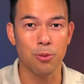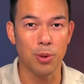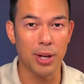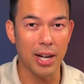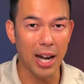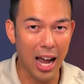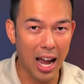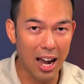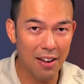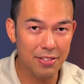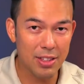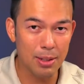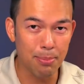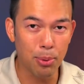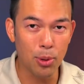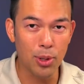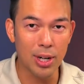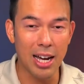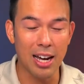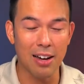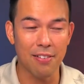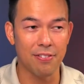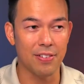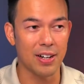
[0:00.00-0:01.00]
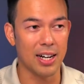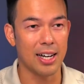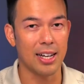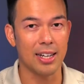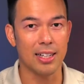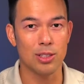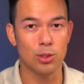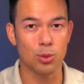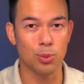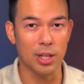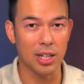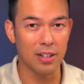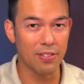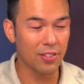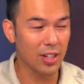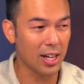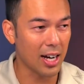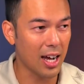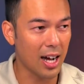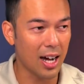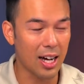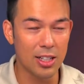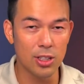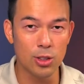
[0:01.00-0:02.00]
when I have to put out fires, when I've got
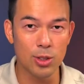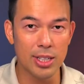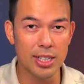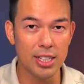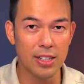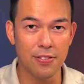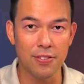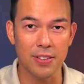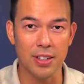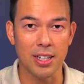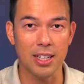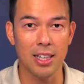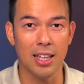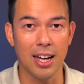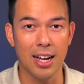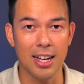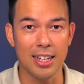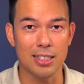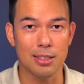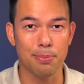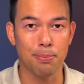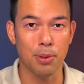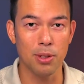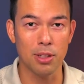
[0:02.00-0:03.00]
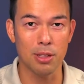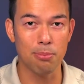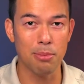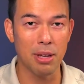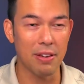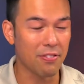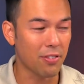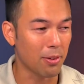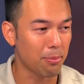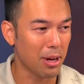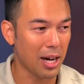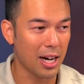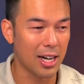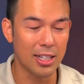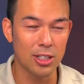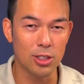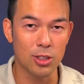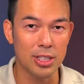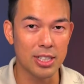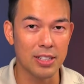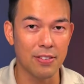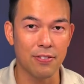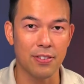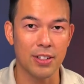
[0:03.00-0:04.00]
a hundred different clients pulling me from a
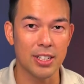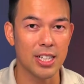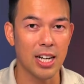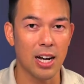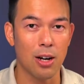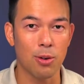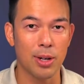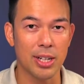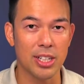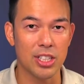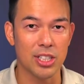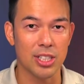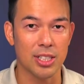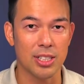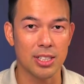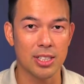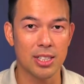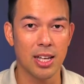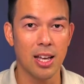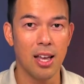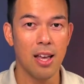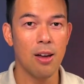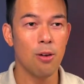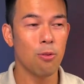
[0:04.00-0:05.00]
hundred different directions,